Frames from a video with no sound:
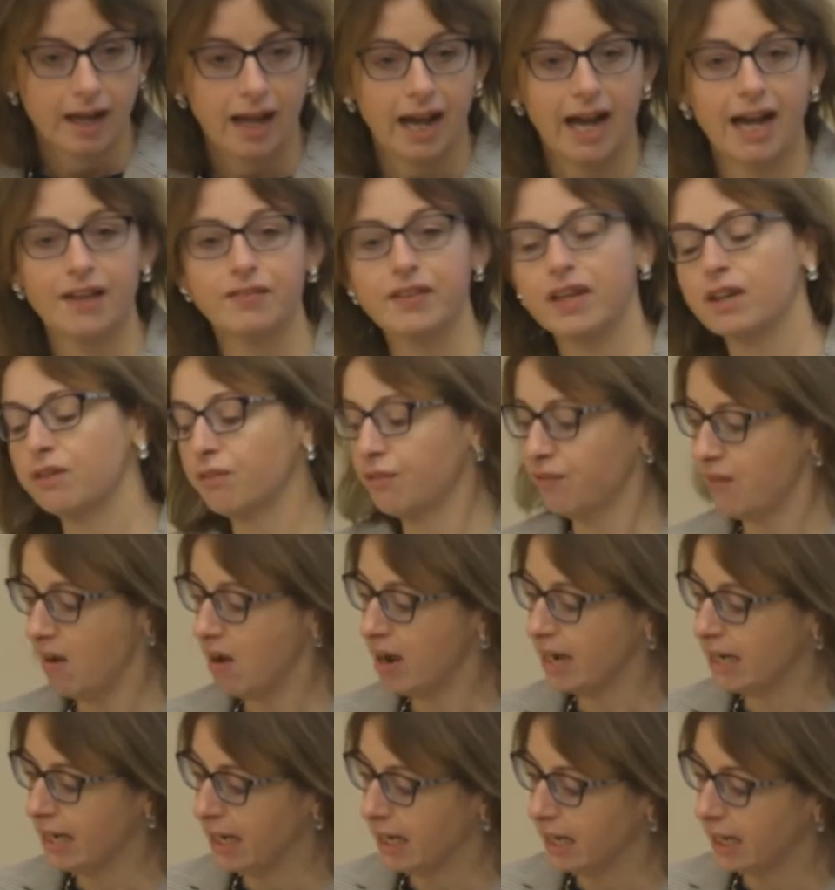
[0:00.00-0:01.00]
And then
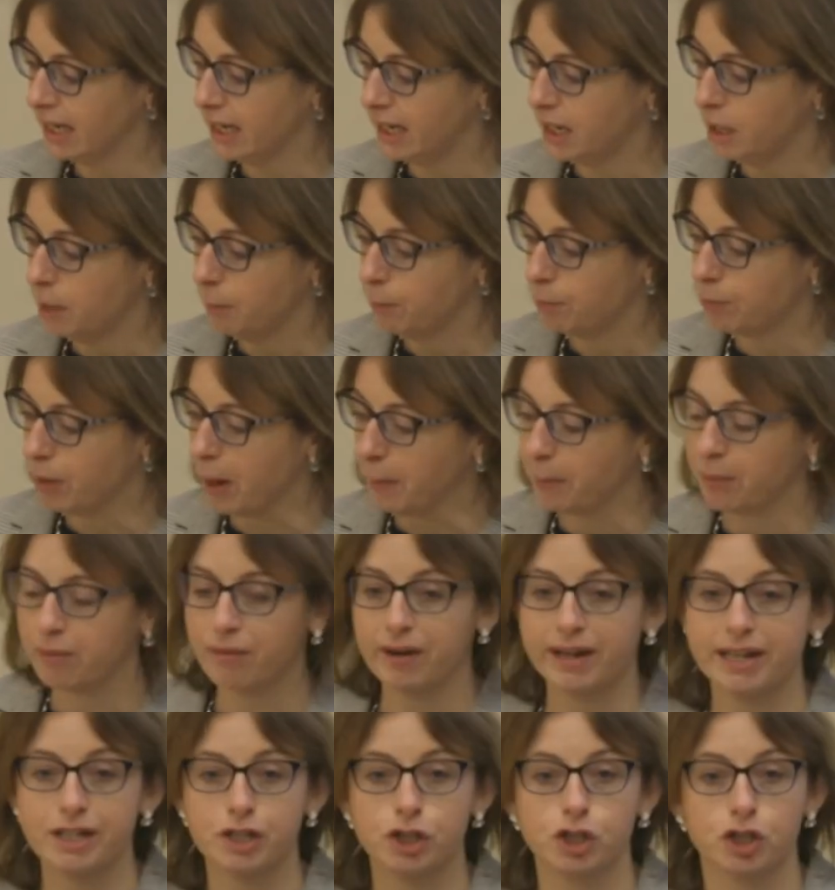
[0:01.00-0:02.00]
finally,
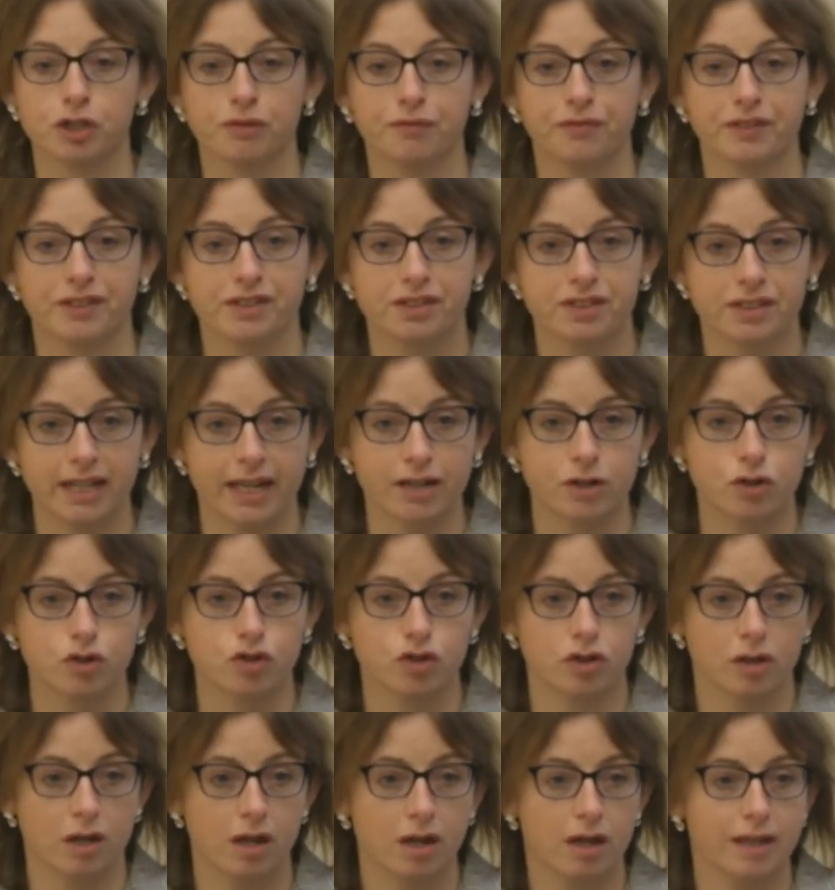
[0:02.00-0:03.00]
preparation for
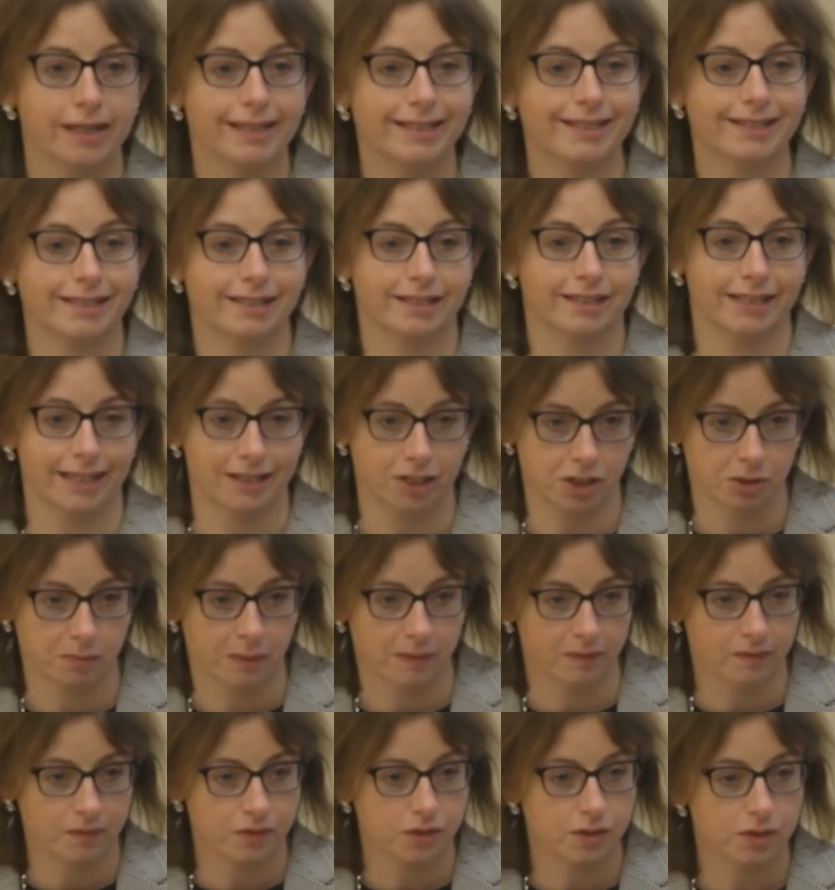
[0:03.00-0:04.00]
centralised
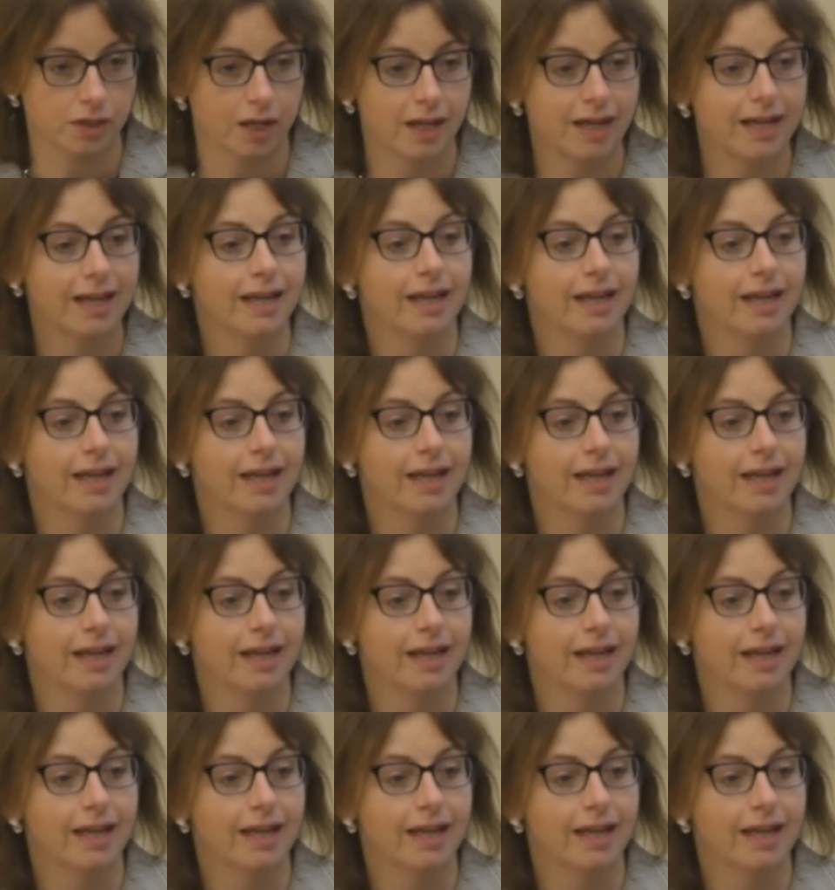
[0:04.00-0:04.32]
assessments.